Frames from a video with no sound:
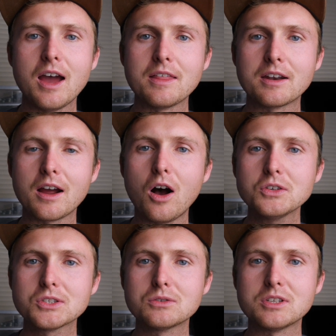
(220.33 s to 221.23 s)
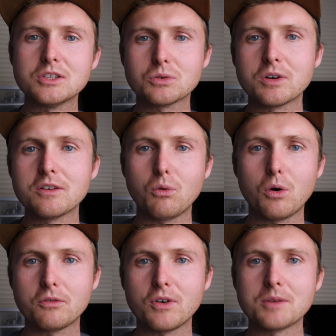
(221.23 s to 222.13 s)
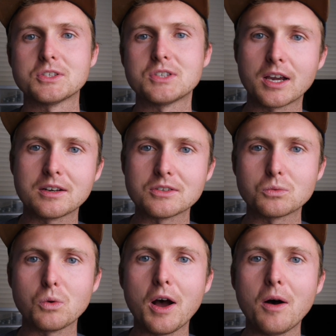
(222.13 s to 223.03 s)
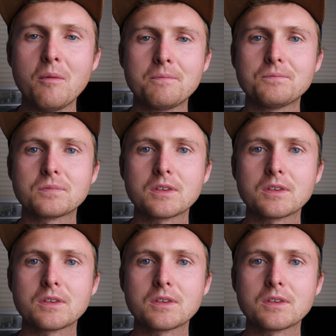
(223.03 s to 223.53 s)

And then I also did 24 frames a second as well.